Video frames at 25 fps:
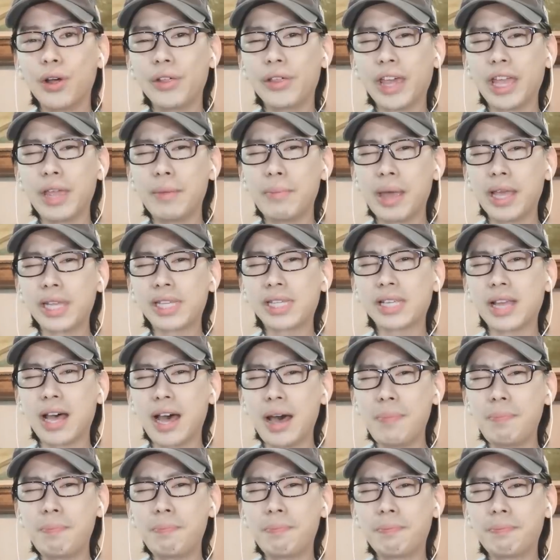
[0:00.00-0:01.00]
Will they mess
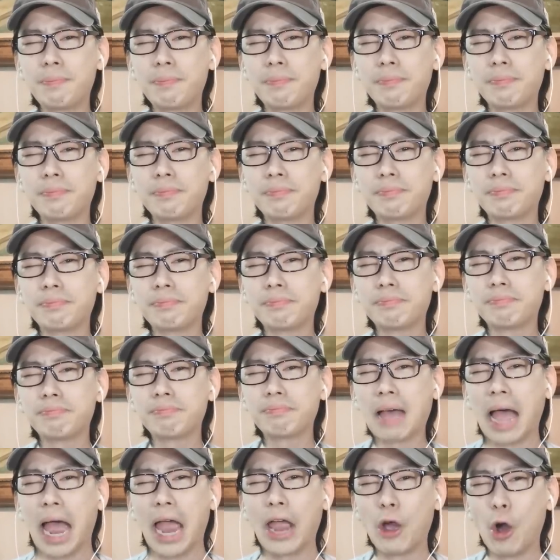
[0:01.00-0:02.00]
up?
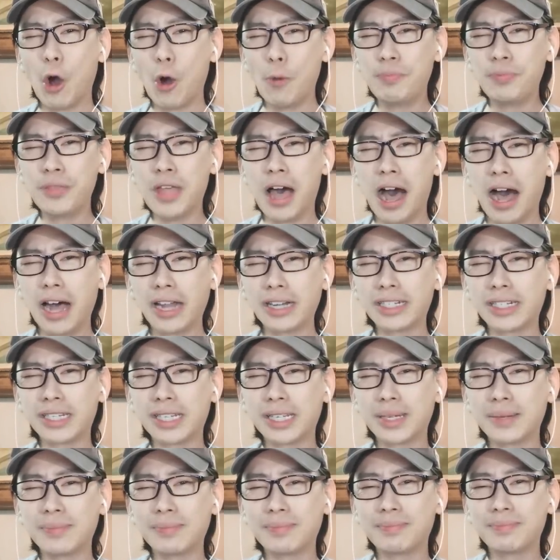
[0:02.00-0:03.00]
I hope
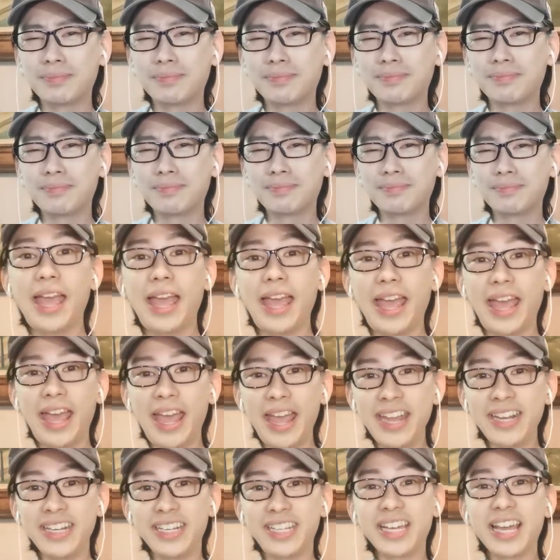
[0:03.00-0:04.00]
not.
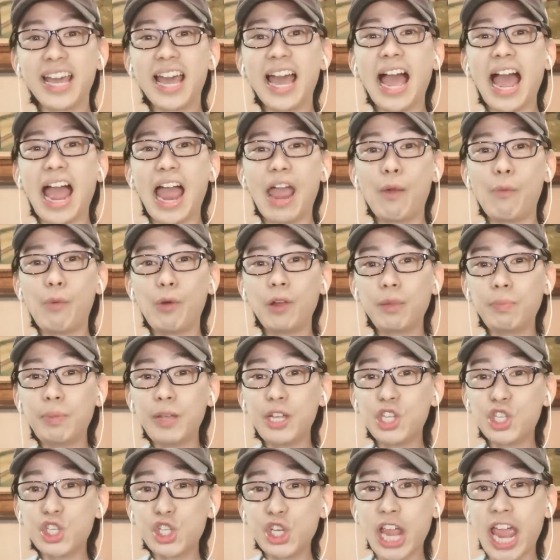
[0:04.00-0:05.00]
And I will
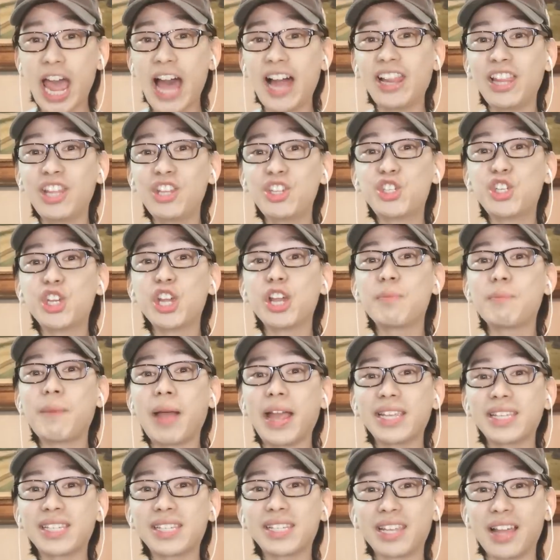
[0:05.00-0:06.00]
be challenging
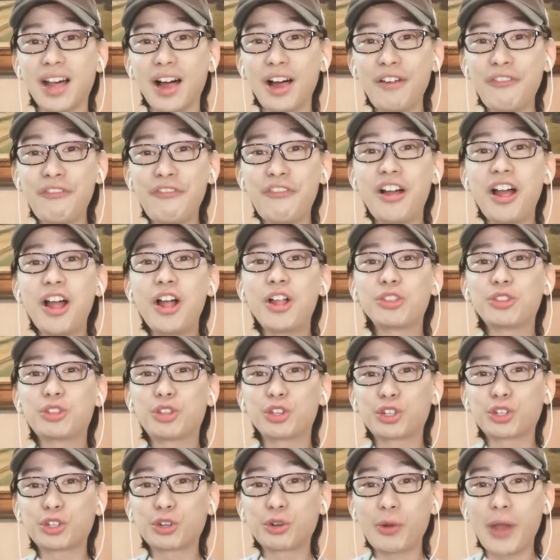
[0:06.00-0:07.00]
myself
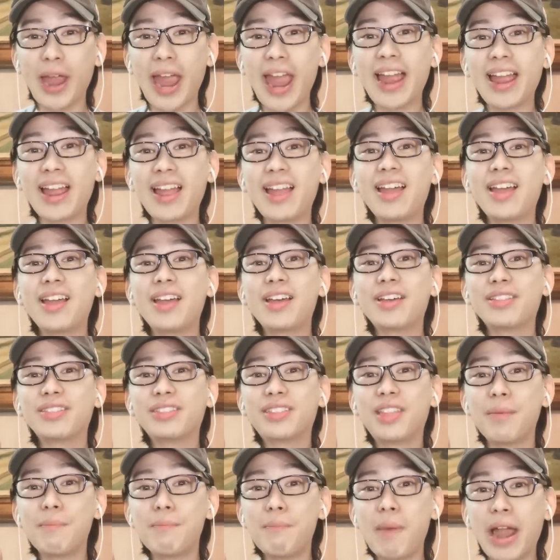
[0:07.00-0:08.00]
to track
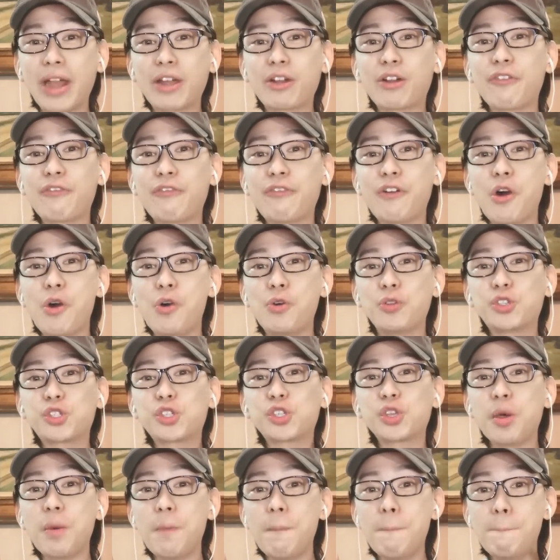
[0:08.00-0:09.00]
the
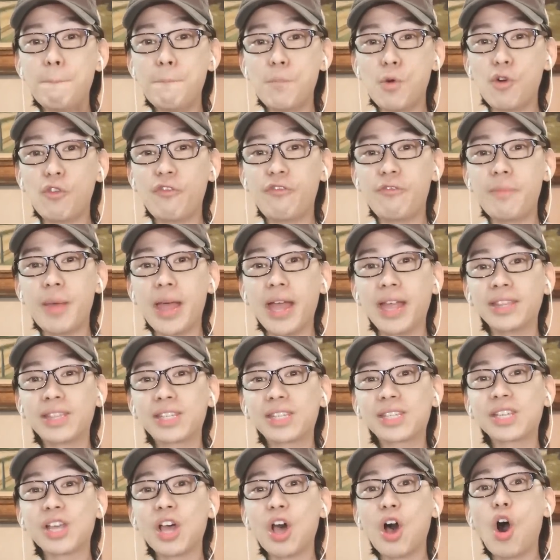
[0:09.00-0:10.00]
microphone's
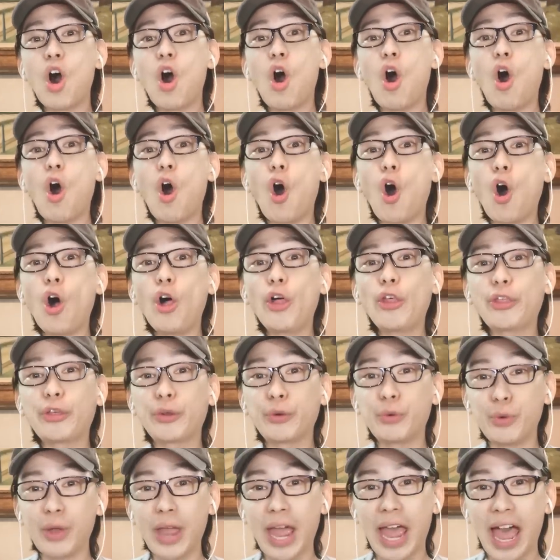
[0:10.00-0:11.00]
movements all
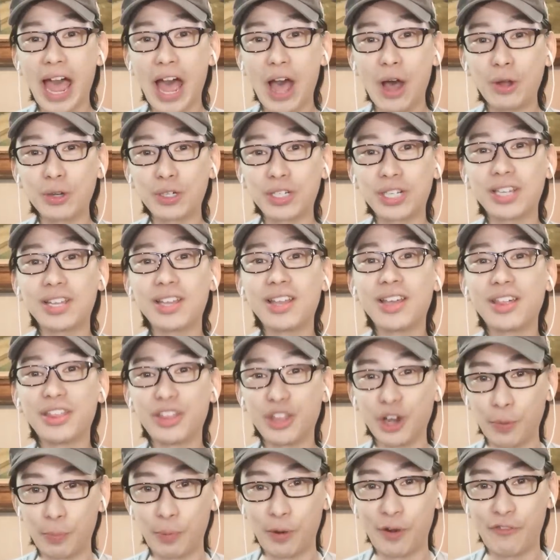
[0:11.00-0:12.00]
throughout
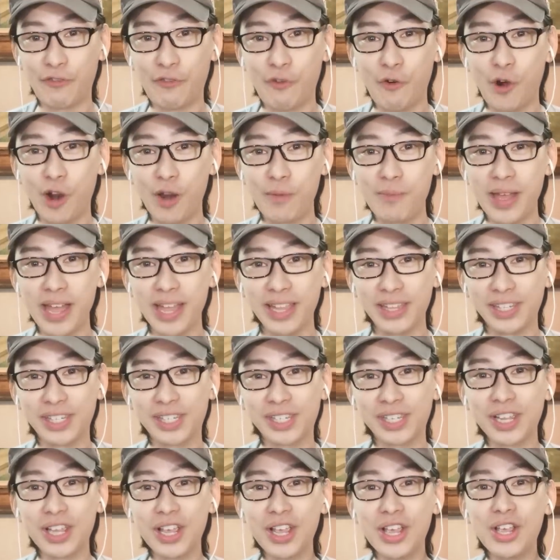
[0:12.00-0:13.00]
their
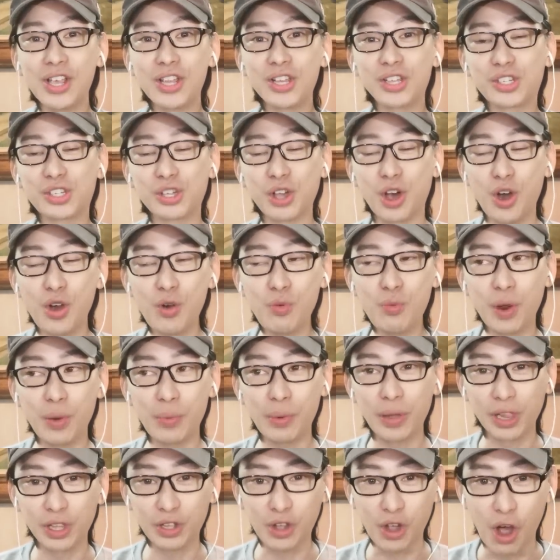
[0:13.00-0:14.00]
performance. So
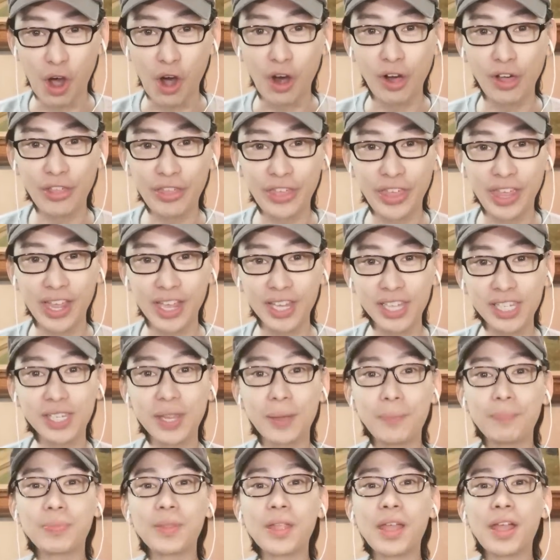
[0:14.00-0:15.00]
we will call
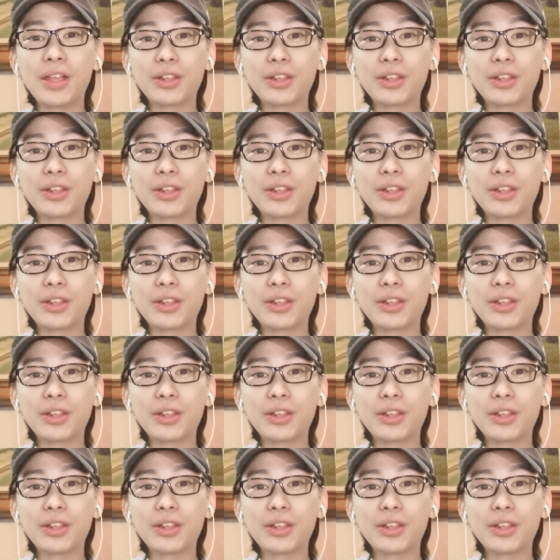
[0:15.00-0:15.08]
this